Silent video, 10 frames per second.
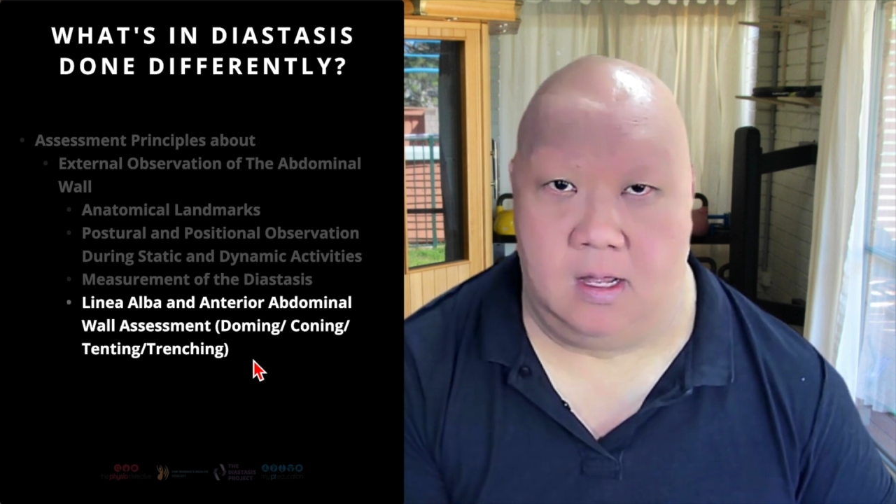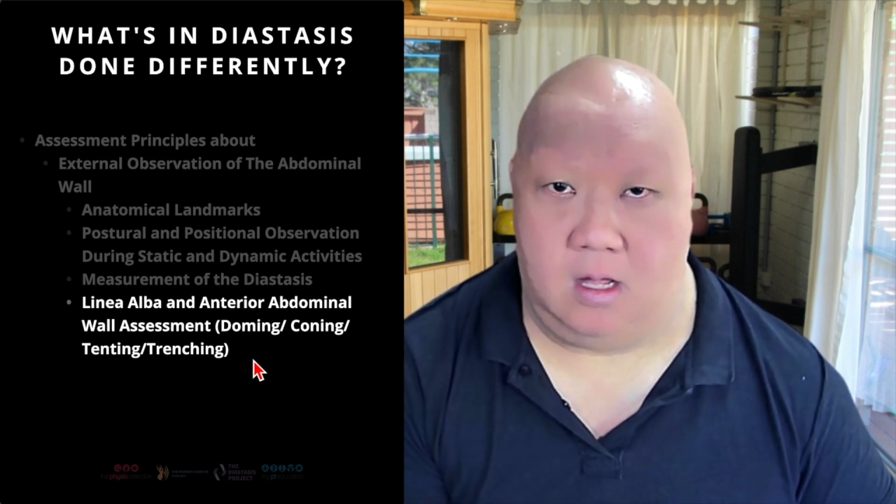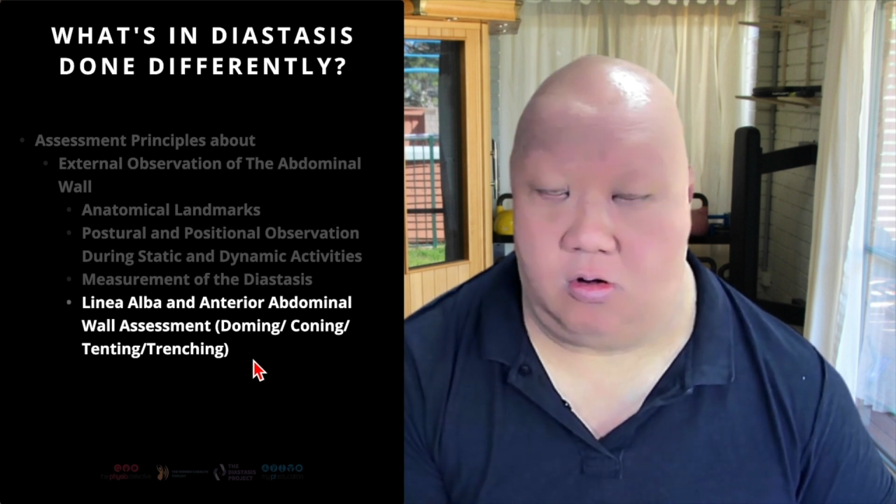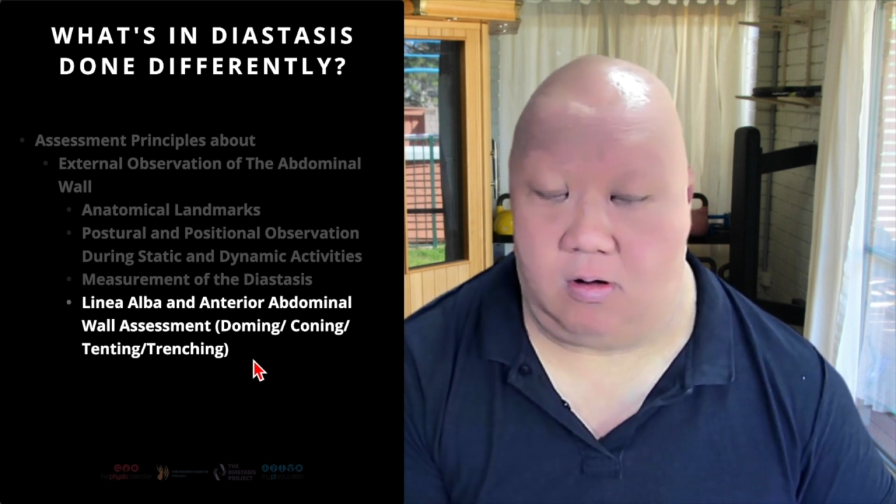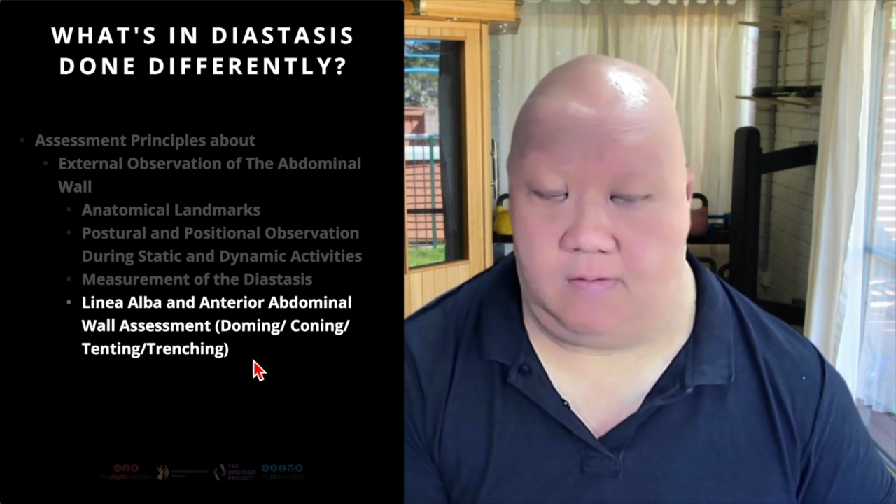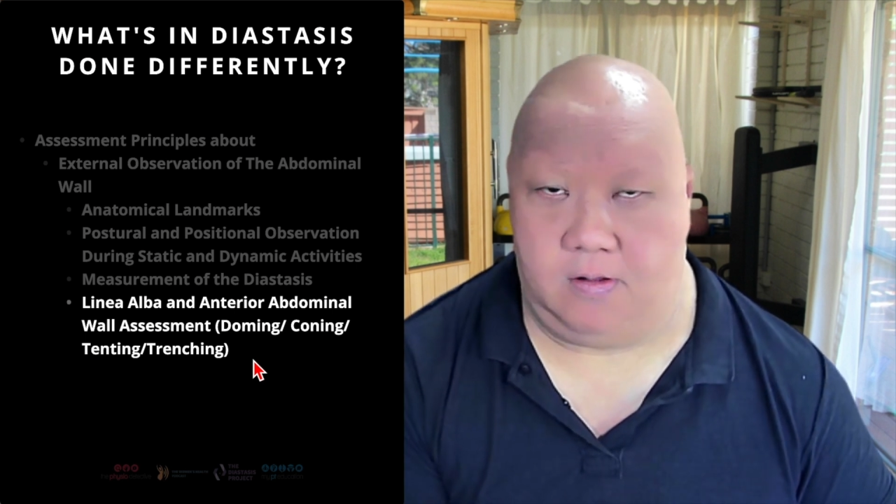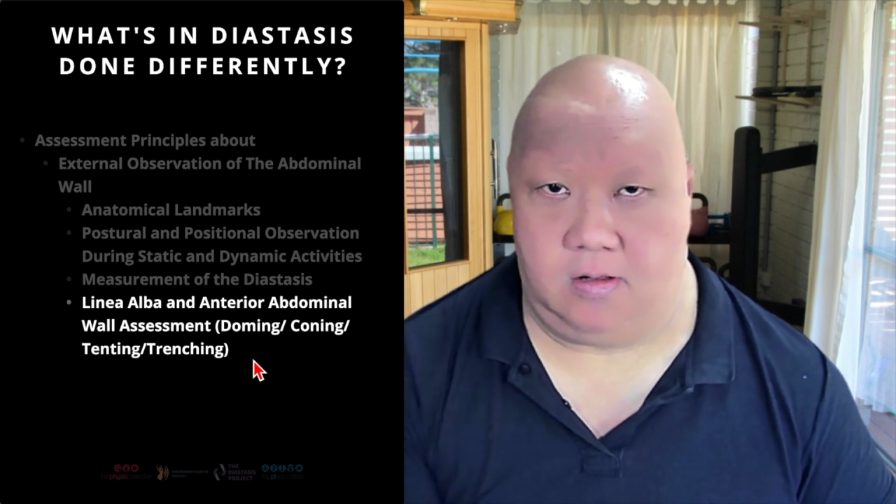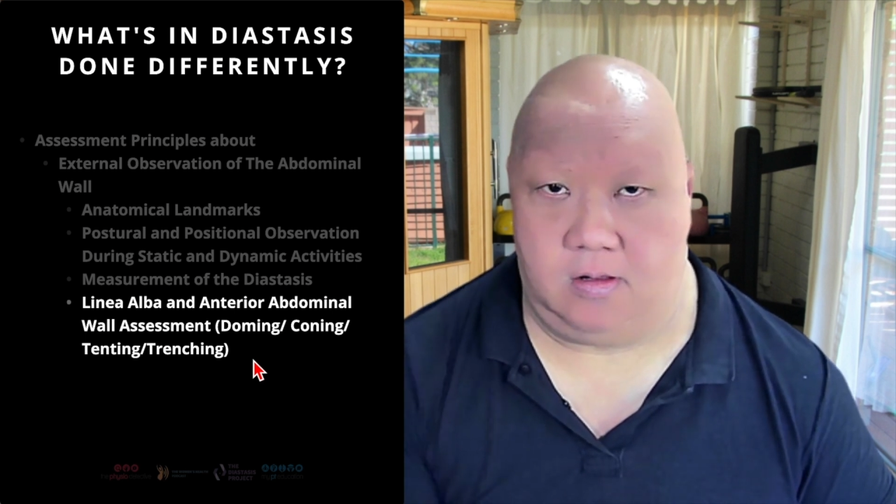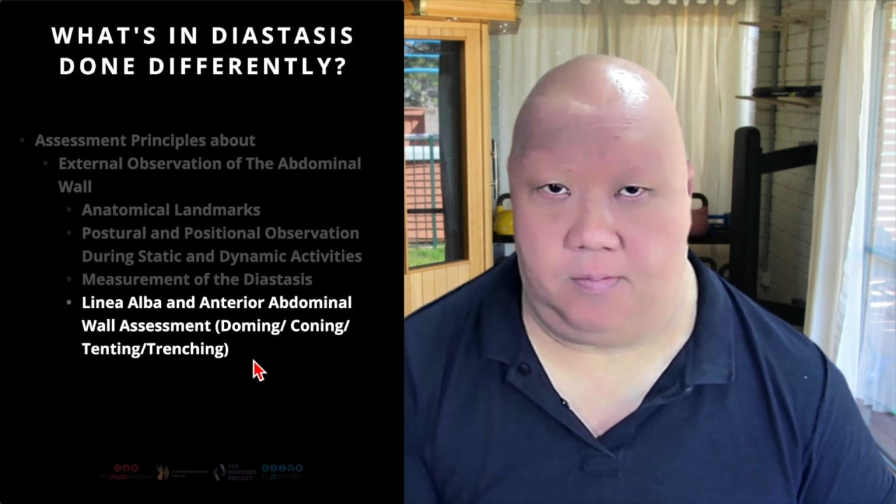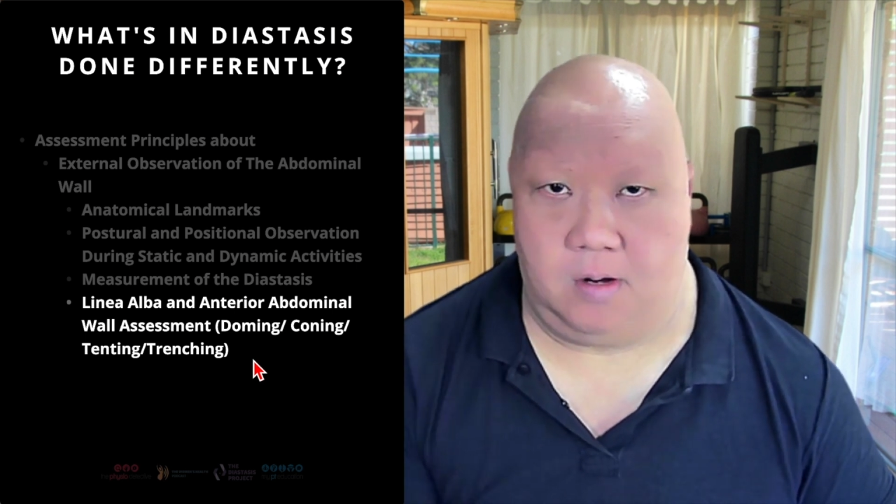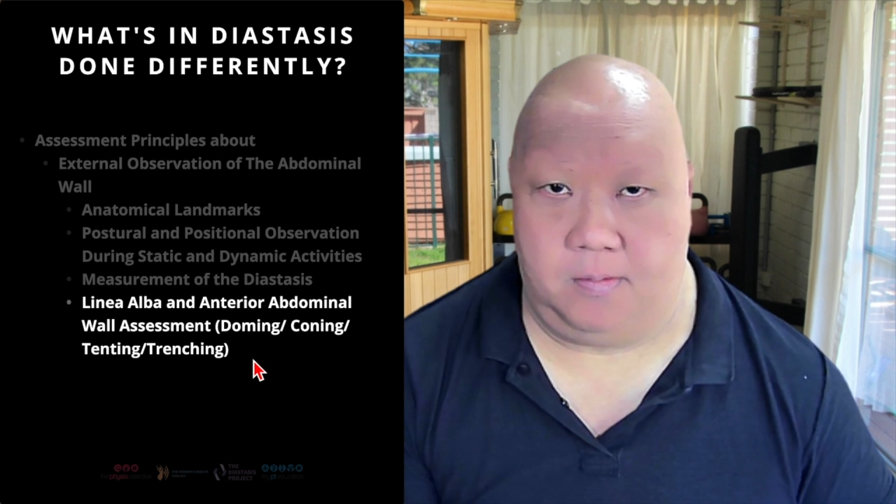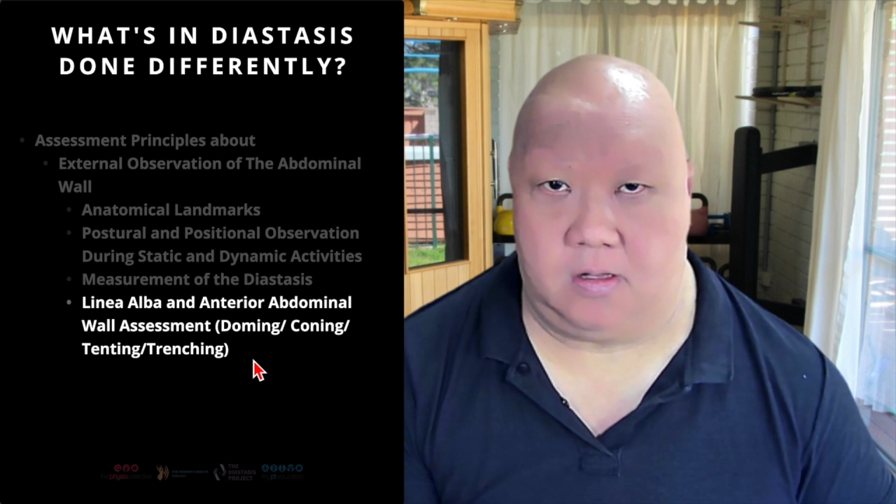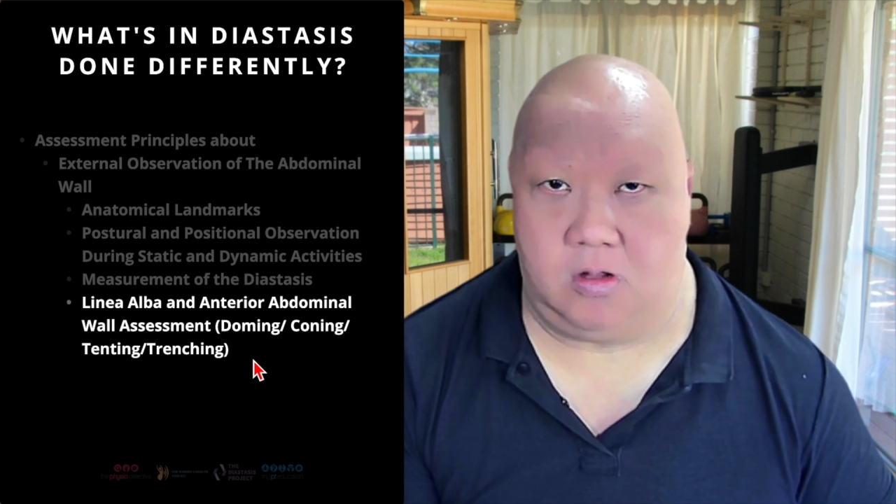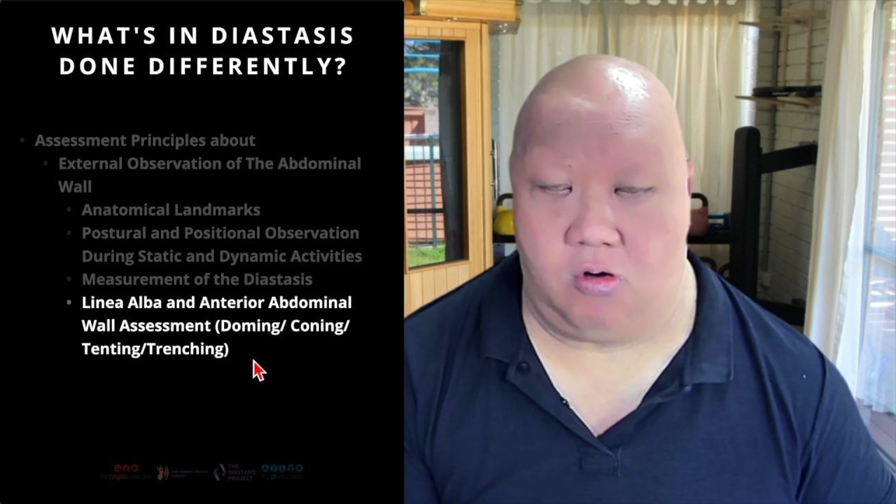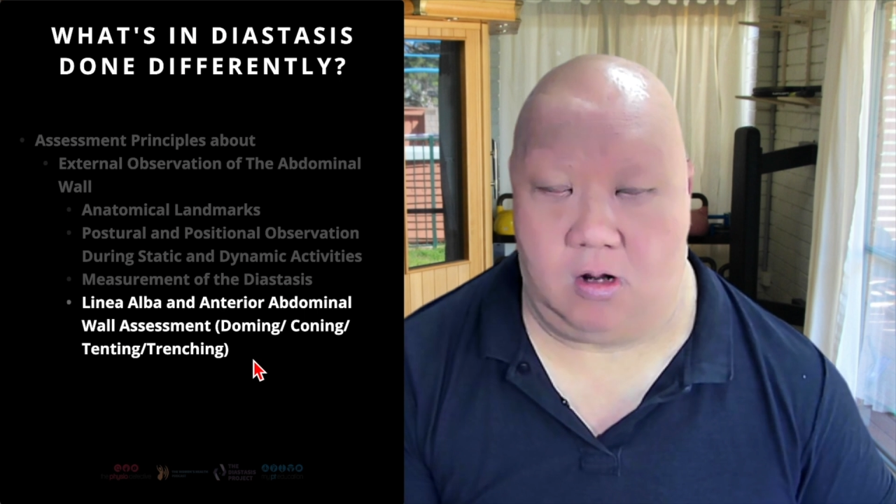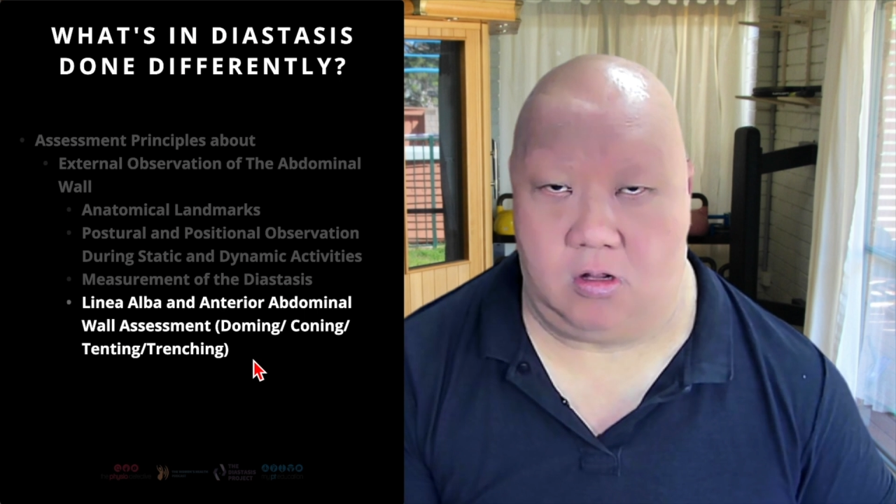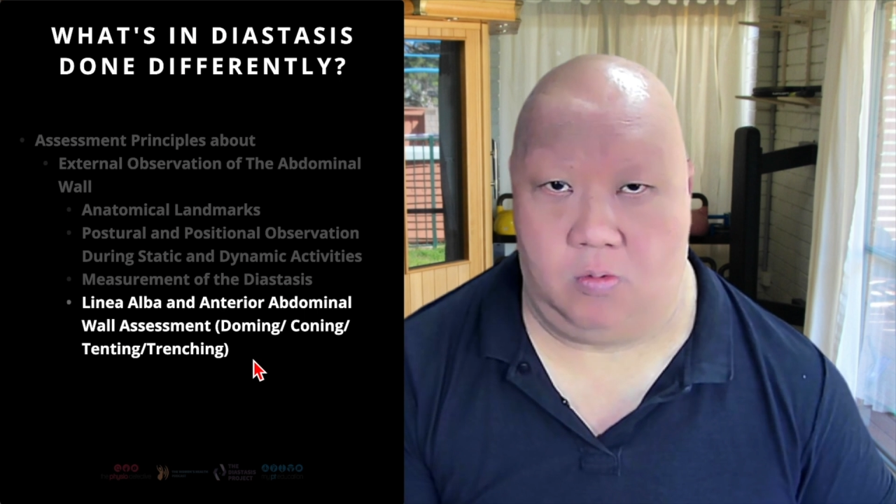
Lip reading: a transversus abdominis contraction.